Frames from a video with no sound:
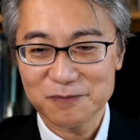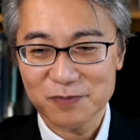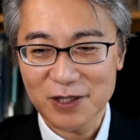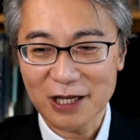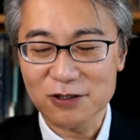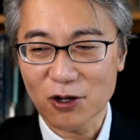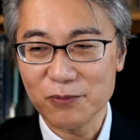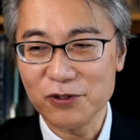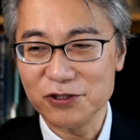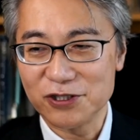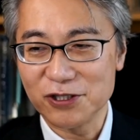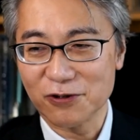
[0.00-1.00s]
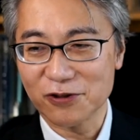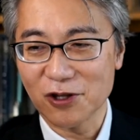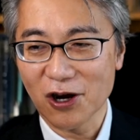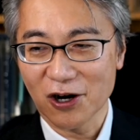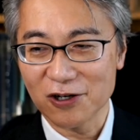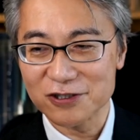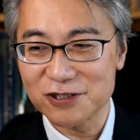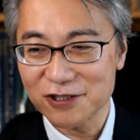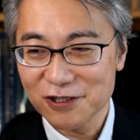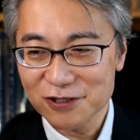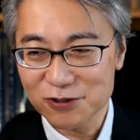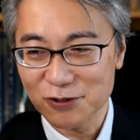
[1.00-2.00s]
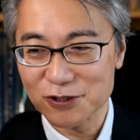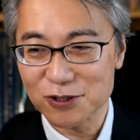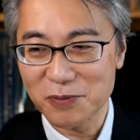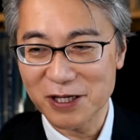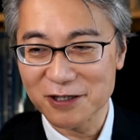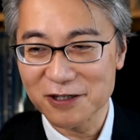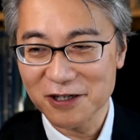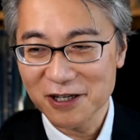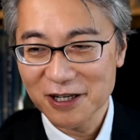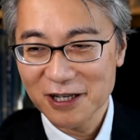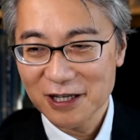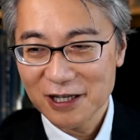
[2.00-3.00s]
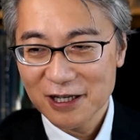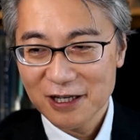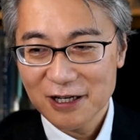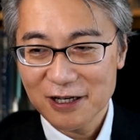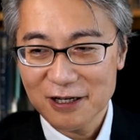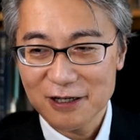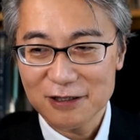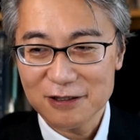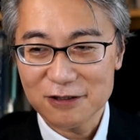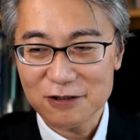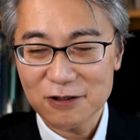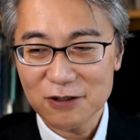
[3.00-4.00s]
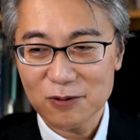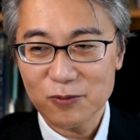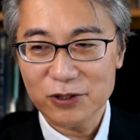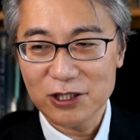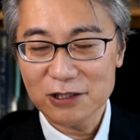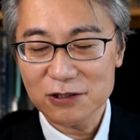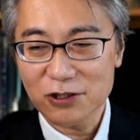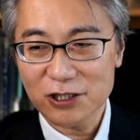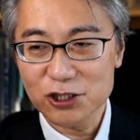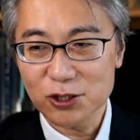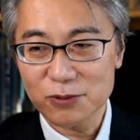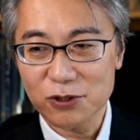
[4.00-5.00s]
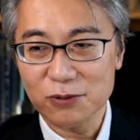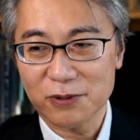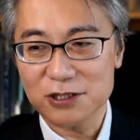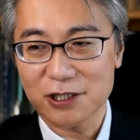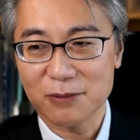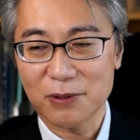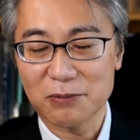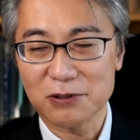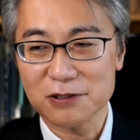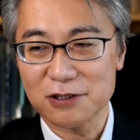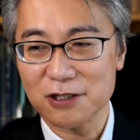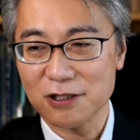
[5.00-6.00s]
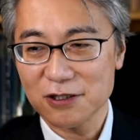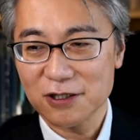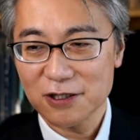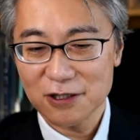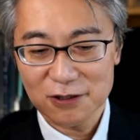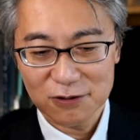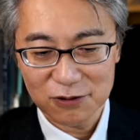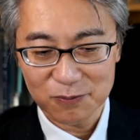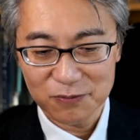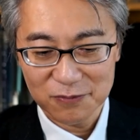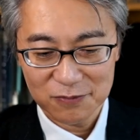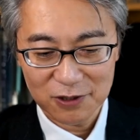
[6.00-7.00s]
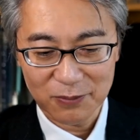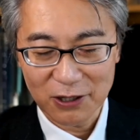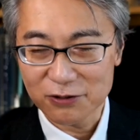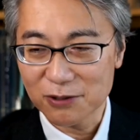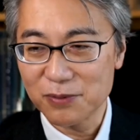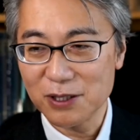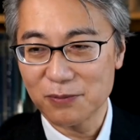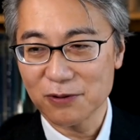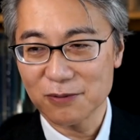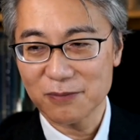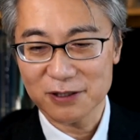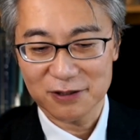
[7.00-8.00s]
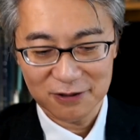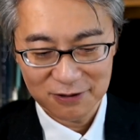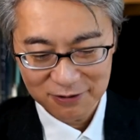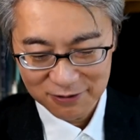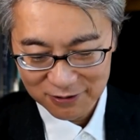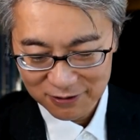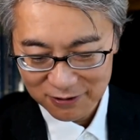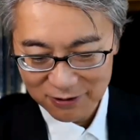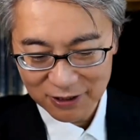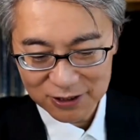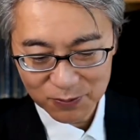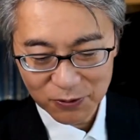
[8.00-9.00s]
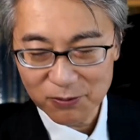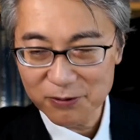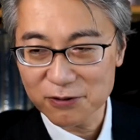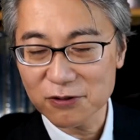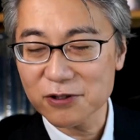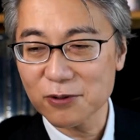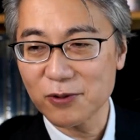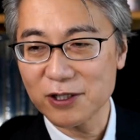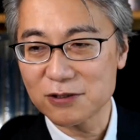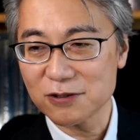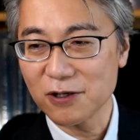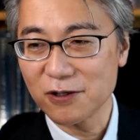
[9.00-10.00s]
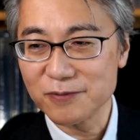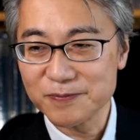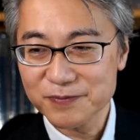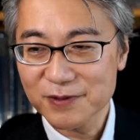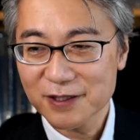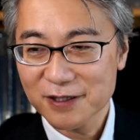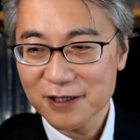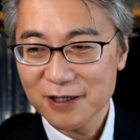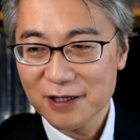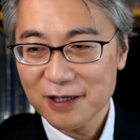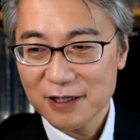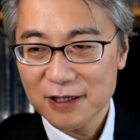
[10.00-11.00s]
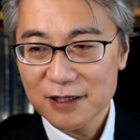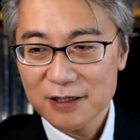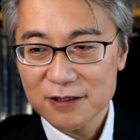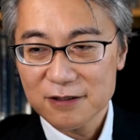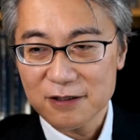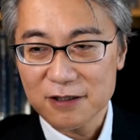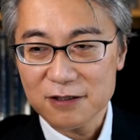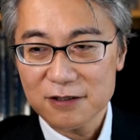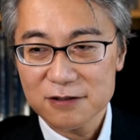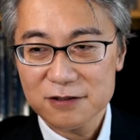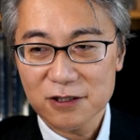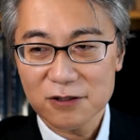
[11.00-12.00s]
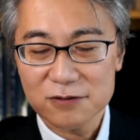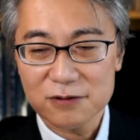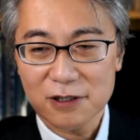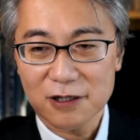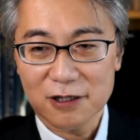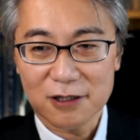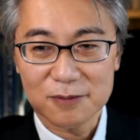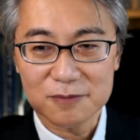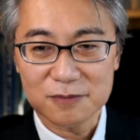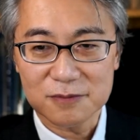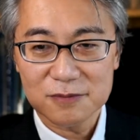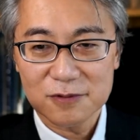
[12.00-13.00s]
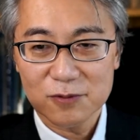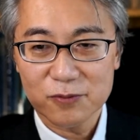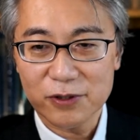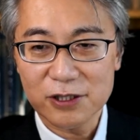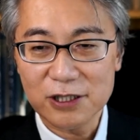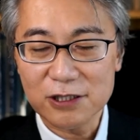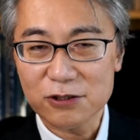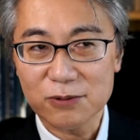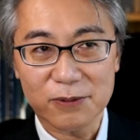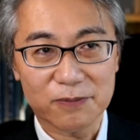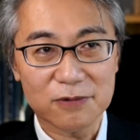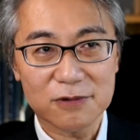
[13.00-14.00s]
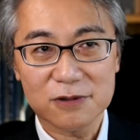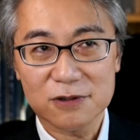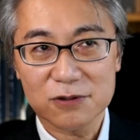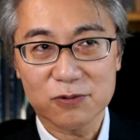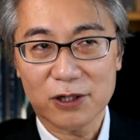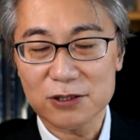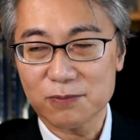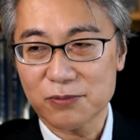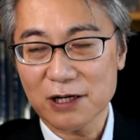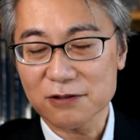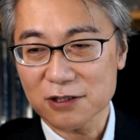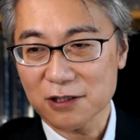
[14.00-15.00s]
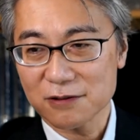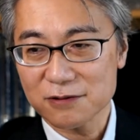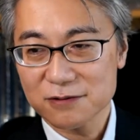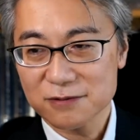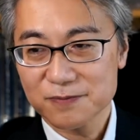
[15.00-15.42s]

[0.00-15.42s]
tech community or nerds, so to speak. And we tend to assume too much capability about the people, but that's probably not the way to go, right? So we need to be quite practical,